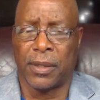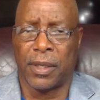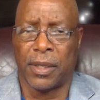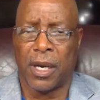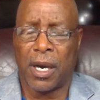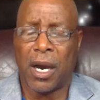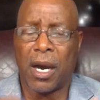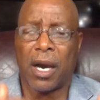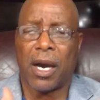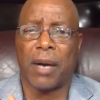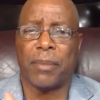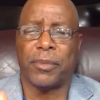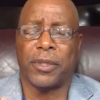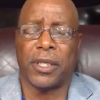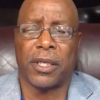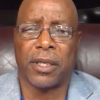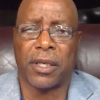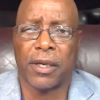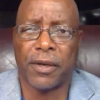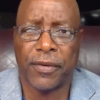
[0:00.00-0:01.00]
Humble
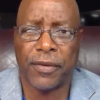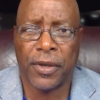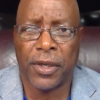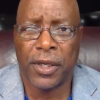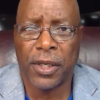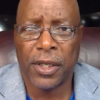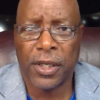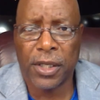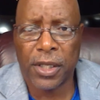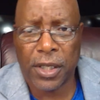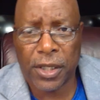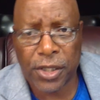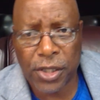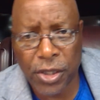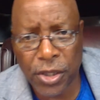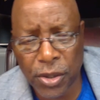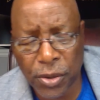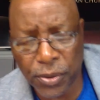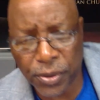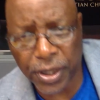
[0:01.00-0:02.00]
enough to
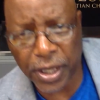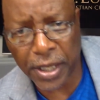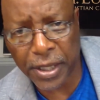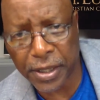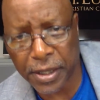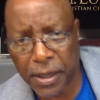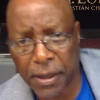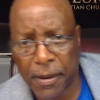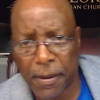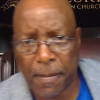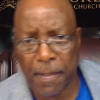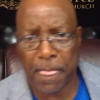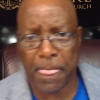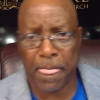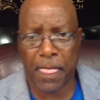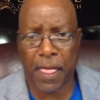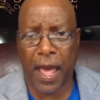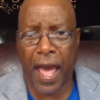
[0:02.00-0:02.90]
know that